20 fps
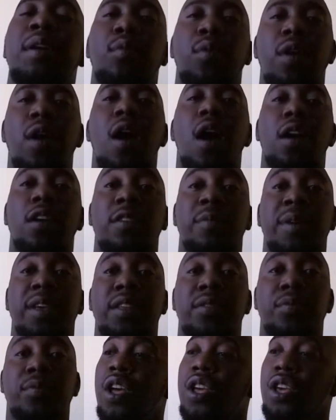memory
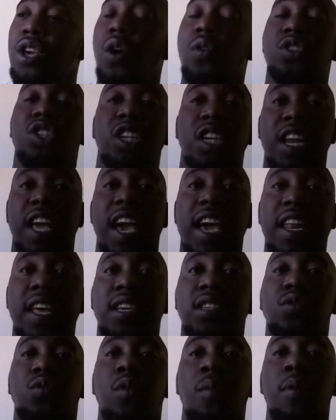argument. Your
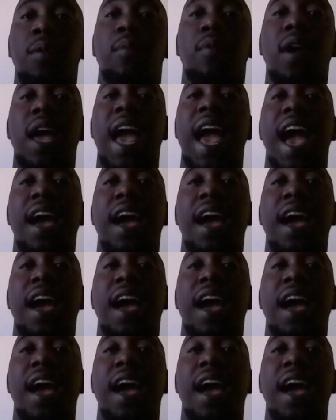genetics, remember